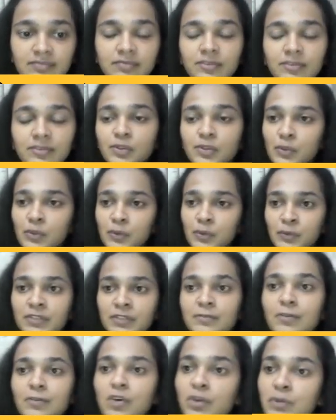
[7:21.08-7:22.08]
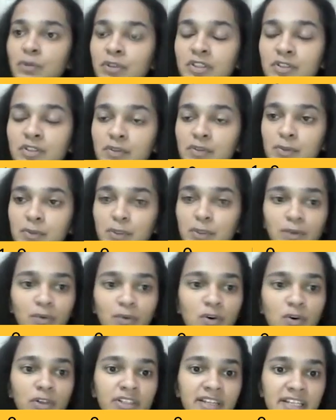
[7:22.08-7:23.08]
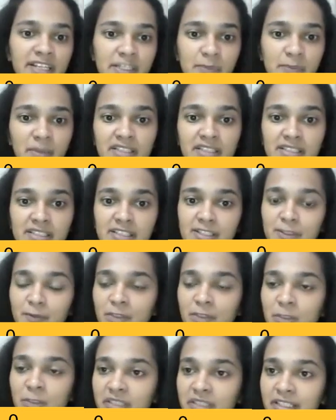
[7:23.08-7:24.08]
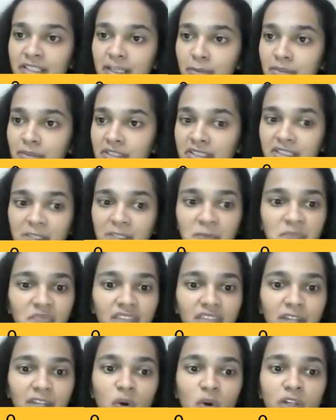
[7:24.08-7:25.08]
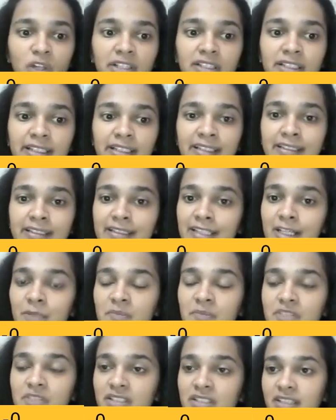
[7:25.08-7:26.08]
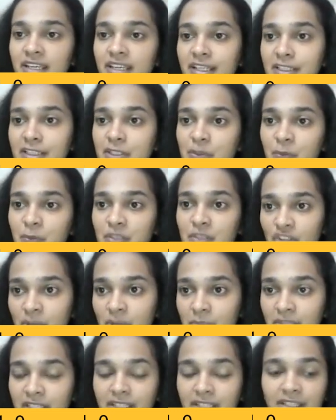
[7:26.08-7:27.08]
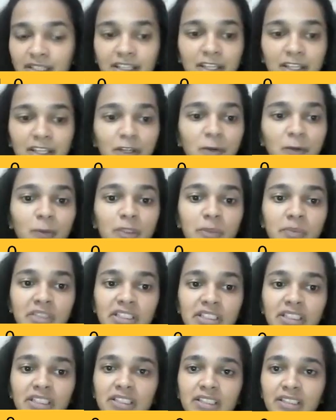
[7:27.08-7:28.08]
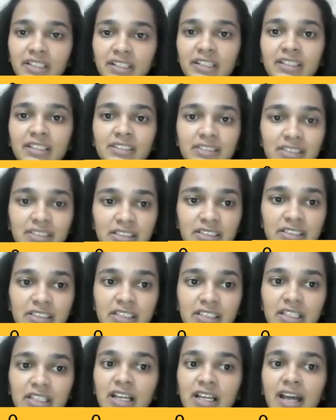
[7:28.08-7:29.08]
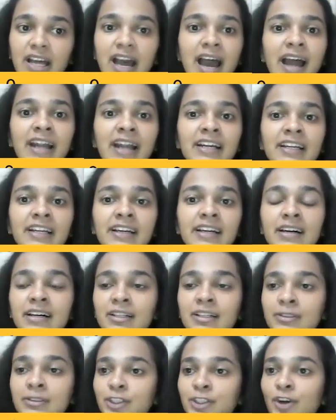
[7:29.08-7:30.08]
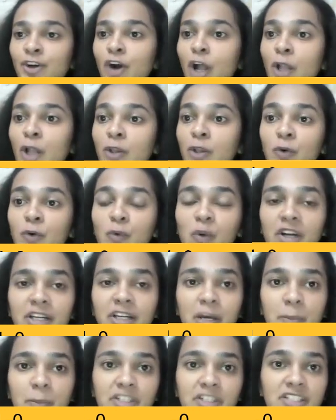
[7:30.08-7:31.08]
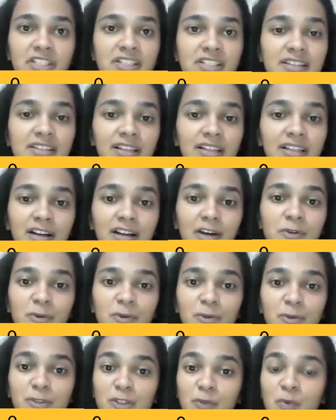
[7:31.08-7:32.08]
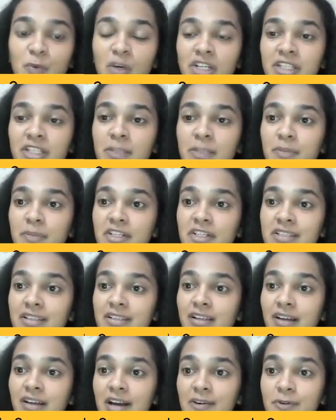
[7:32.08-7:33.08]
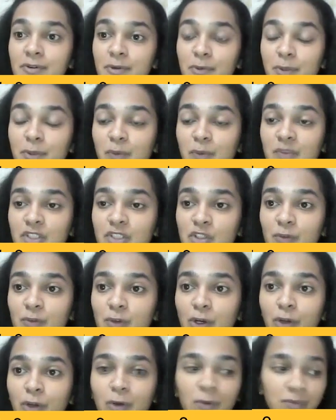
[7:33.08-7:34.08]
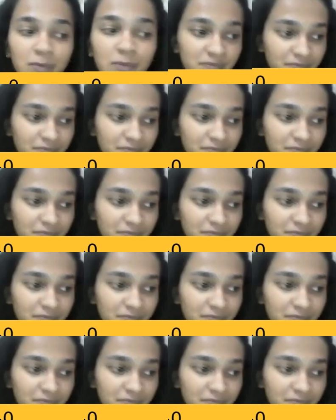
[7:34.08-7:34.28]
So we follow this rule, all the expenses will be debited, and all the incomes and gains which are made will be credited. And you all know what are personal account rules. So what are the personal account rule which you follow?